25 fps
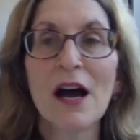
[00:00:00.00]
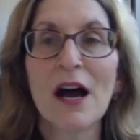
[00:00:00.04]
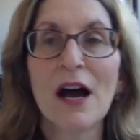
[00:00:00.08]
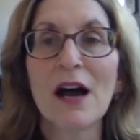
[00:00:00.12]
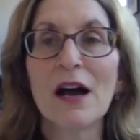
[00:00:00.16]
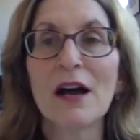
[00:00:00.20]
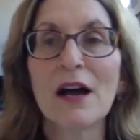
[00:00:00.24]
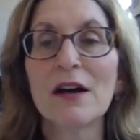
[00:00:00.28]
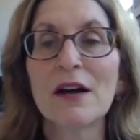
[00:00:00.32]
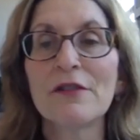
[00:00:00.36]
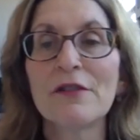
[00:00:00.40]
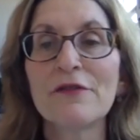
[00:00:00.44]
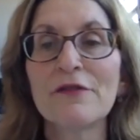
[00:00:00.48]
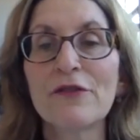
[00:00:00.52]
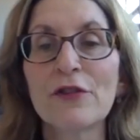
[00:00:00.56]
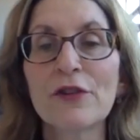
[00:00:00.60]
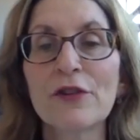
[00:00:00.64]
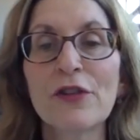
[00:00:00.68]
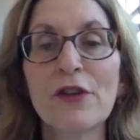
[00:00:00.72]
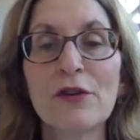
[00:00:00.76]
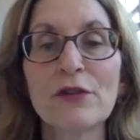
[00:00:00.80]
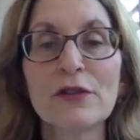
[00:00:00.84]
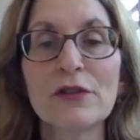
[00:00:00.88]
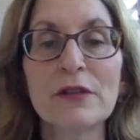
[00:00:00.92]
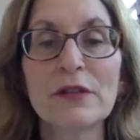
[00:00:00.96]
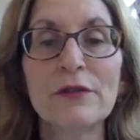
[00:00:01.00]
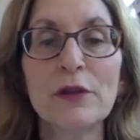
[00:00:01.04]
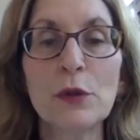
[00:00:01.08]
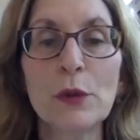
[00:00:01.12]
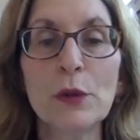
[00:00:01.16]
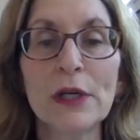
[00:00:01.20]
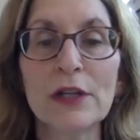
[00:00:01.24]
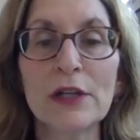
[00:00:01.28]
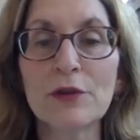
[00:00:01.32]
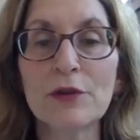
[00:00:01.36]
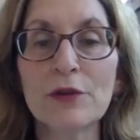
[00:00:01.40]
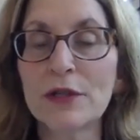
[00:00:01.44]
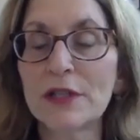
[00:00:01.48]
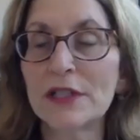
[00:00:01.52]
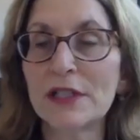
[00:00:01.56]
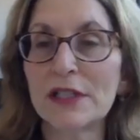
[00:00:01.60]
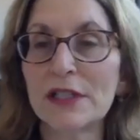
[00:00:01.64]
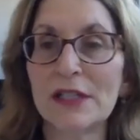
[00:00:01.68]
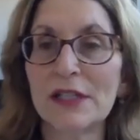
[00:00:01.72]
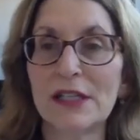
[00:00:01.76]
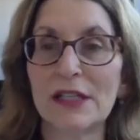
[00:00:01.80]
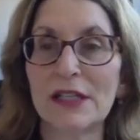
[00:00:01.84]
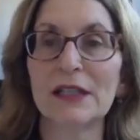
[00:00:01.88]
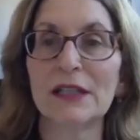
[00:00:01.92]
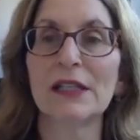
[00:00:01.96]
Uh, for those of you interested
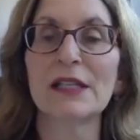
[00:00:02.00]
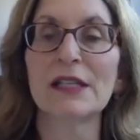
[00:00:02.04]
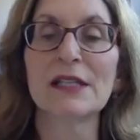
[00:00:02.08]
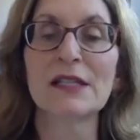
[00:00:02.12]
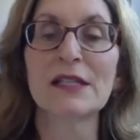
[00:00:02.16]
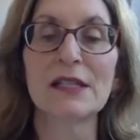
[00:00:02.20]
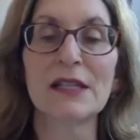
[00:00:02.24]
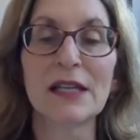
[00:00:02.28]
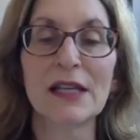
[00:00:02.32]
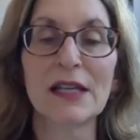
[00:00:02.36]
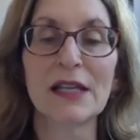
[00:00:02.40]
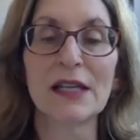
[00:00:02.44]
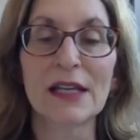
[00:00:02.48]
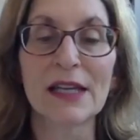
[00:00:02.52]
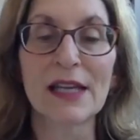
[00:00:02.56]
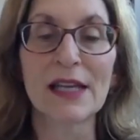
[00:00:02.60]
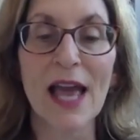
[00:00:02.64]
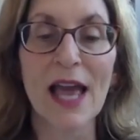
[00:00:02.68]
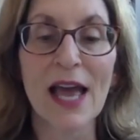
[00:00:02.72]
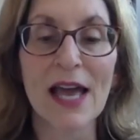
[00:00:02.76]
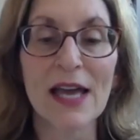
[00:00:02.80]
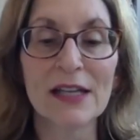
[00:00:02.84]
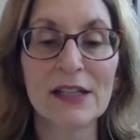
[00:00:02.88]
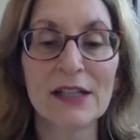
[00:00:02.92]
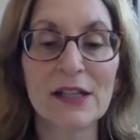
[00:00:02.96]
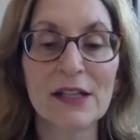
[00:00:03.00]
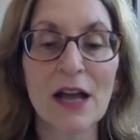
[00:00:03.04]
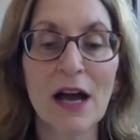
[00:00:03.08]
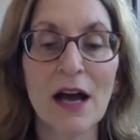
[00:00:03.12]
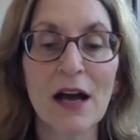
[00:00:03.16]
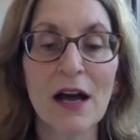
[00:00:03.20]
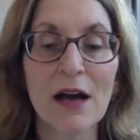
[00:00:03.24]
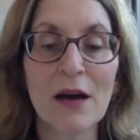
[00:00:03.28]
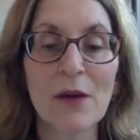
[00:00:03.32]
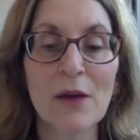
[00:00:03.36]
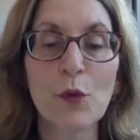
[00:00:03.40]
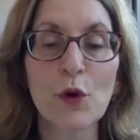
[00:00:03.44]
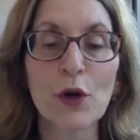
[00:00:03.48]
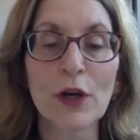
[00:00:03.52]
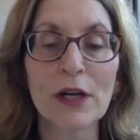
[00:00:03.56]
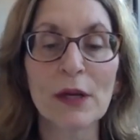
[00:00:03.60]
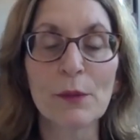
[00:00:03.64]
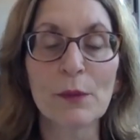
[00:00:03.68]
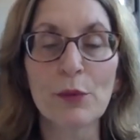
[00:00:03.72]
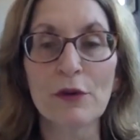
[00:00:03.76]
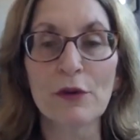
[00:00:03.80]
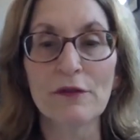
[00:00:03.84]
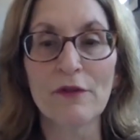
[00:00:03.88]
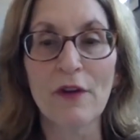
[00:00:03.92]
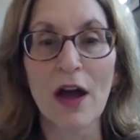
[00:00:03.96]
in listening again, um, we're gonna
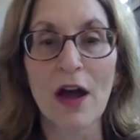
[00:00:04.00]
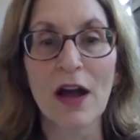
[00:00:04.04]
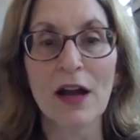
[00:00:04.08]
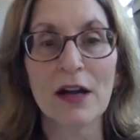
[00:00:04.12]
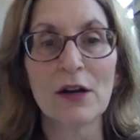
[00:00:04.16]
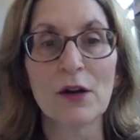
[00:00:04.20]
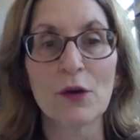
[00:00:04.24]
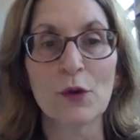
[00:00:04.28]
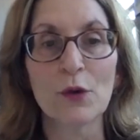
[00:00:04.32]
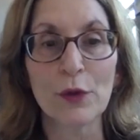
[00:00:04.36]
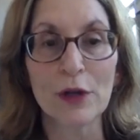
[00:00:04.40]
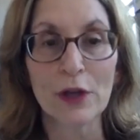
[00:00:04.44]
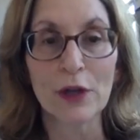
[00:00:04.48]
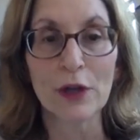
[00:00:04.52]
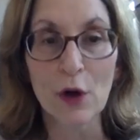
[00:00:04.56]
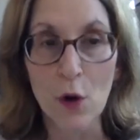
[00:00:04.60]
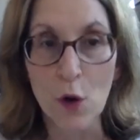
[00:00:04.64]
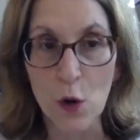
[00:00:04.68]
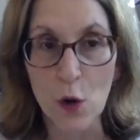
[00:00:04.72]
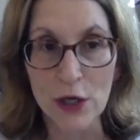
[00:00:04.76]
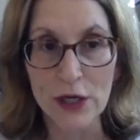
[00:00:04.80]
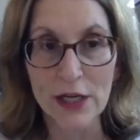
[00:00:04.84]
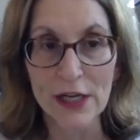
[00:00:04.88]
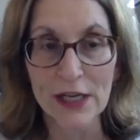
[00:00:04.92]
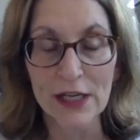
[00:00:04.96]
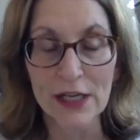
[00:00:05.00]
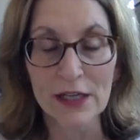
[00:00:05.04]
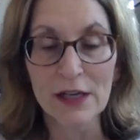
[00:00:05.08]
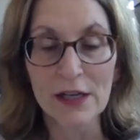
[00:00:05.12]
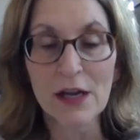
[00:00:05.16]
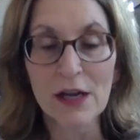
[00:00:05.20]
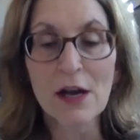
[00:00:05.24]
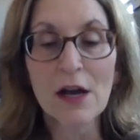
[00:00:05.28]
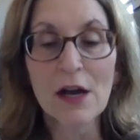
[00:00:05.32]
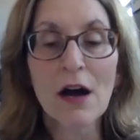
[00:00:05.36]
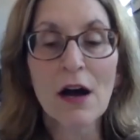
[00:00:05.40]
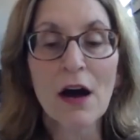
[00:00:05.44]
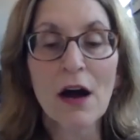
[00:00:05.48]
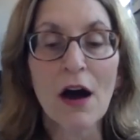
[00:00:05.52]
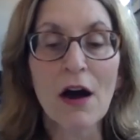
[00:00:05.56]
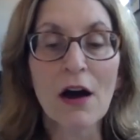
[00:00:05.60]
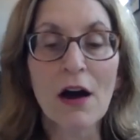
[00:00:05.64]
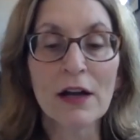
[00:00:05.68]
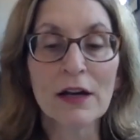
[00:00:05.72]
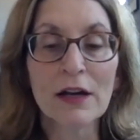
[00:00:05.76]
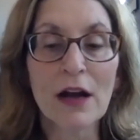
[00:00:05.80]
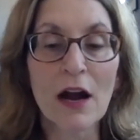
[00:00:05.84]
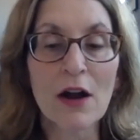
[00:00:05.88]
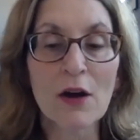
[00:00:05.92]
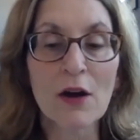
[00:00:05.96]
provide a recording
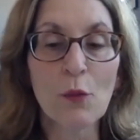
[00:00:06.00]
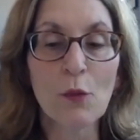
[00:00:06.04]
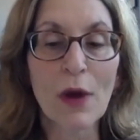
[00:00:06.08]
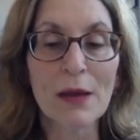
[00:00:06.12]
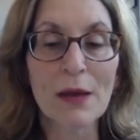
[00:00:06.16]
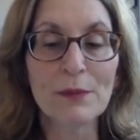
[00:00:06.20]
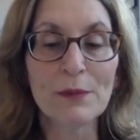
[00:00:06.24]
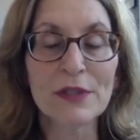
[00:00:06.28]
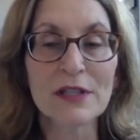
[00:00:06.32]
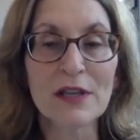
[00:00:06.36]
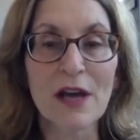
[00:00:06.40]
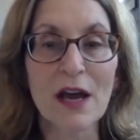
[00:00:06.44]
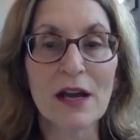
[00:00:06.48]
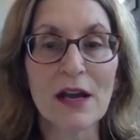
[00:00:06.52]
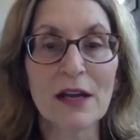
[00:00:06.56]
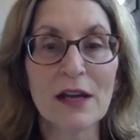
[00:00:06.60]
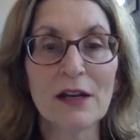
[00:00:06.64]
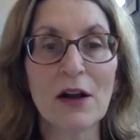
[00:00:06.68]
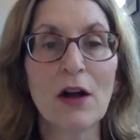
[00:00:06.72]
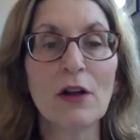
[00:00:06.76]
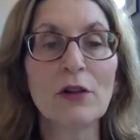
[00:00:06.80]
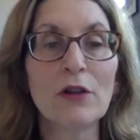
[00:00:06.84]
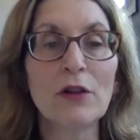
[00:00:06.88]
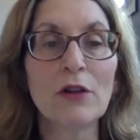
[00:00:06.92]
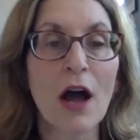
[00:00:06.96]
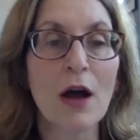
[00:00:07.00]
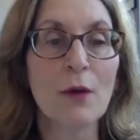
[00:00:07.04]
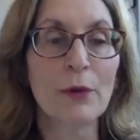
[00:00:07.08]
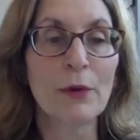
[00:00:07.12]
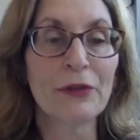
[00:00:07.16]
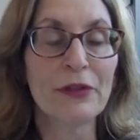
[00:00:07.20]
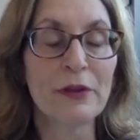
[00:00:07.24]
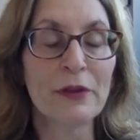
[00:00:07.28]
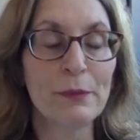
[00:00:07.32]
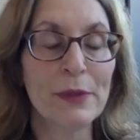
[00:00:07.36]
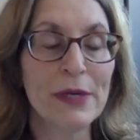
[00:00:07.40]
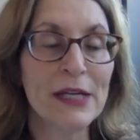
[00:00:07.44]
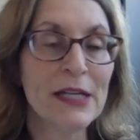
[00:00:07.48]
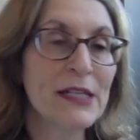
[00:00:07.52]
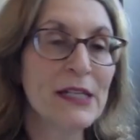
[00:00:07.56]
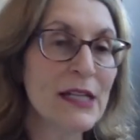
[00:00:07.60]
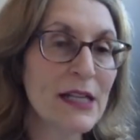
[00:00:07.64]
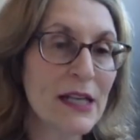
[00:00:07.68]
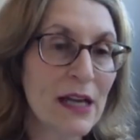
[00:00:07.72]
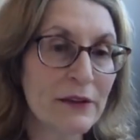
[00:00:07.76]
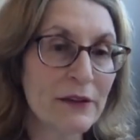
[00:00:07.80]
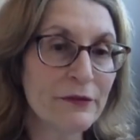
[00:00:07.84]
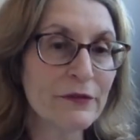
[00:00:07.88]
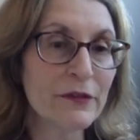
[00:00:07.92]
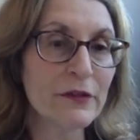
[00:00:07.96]
on our website along with a
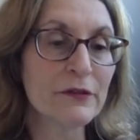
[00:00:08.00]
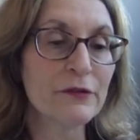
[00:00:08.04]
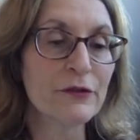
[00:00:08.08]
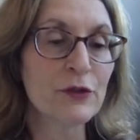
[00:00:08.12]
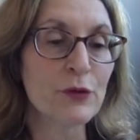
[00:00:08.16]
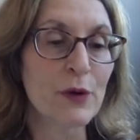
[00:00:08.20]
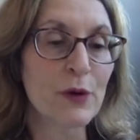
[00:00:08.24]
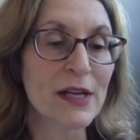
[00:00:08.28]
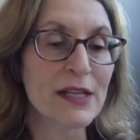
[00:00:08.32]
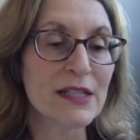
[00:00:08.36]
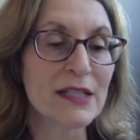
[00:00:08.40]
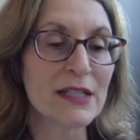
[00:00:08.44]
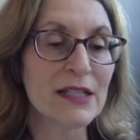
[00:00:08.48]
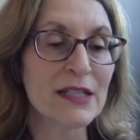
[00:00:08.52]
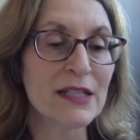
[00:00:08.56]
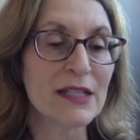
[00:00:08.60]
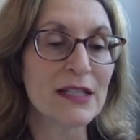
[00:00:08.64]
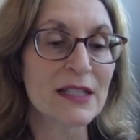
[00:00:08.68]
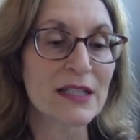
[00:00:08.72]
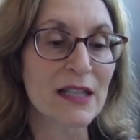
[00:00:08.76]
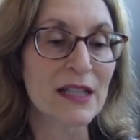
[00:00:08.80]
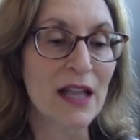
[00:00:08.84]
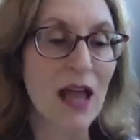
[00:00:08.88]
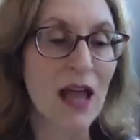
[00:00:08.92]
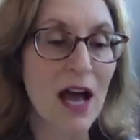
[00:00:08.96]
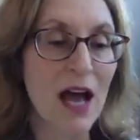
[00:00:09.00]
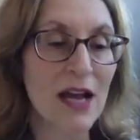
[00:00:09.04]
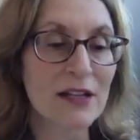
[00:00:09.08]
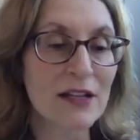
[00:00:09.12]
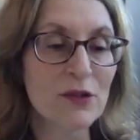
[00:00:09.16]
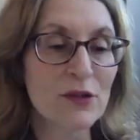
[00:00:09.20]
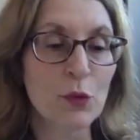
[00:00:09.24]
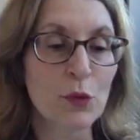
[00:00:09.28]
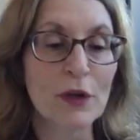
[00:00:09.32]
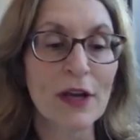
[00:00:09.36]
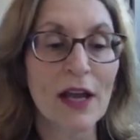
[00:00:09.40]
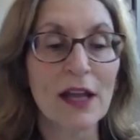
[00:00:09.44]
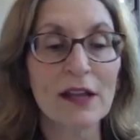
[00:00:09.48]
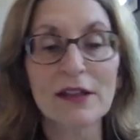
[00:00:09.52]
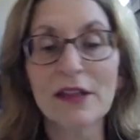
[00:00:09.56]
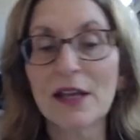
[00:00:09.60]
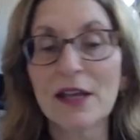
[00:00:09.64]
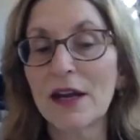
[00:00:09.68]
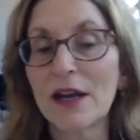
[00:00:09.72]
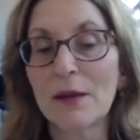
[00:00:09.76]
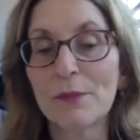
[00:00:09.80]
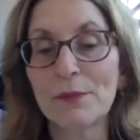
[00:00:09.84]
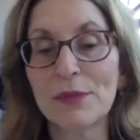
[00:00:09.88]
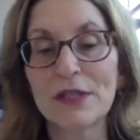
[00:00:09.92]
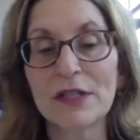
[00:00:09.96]
PDF of Tracey's slides. We'll get
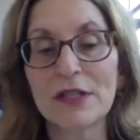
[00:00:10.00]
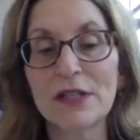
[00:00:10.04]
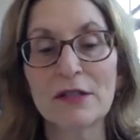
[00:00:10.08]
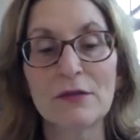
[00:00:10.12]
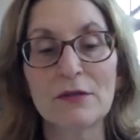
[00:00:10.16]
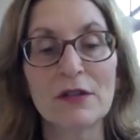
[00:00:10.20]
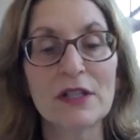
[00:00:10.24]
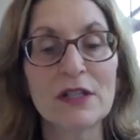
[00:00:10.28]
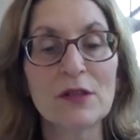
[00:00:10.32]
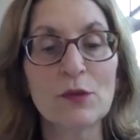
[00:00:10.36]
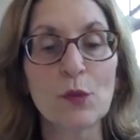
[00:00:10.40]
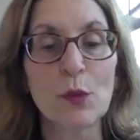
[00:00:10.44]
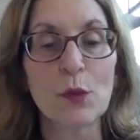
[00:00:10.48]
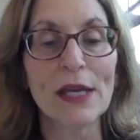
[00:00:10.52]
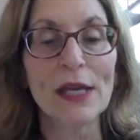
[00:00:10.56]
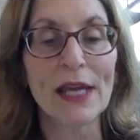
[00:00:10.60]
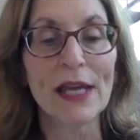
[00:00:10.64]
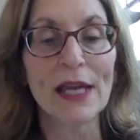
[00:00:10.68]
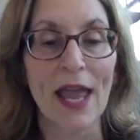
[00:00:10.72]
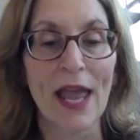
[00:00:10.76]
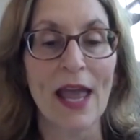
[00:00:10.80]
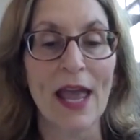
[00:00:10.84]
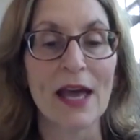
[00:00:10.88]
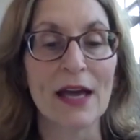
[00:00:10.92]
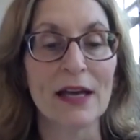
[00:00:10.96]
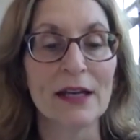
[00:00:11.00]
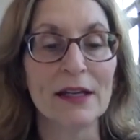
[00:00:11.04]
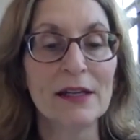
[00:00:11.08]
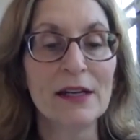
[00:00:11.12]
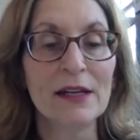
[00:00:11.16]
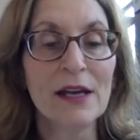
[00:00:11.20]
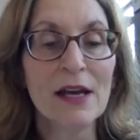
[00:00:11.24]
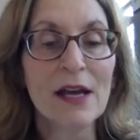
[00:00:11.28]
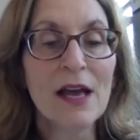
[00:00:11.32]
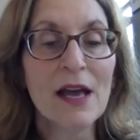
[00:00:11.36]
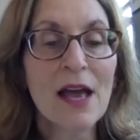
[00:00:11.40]
that up as soon as we can.